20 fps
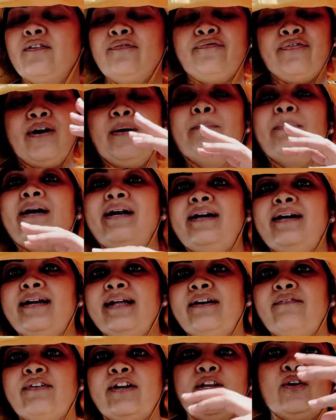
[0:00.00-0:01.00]
ferment,
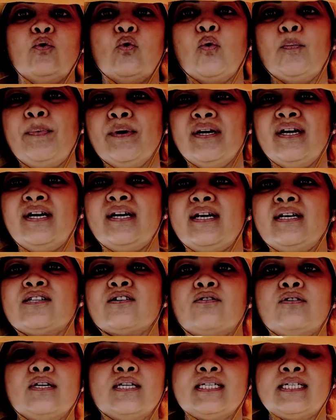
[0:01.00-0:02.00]
and when you open it, it's
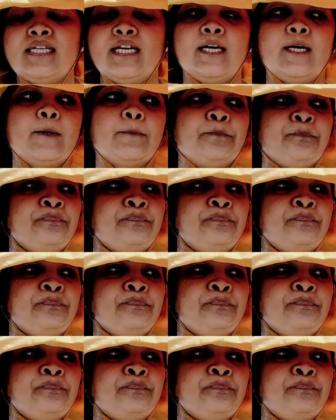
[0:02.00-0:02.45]
going to stink.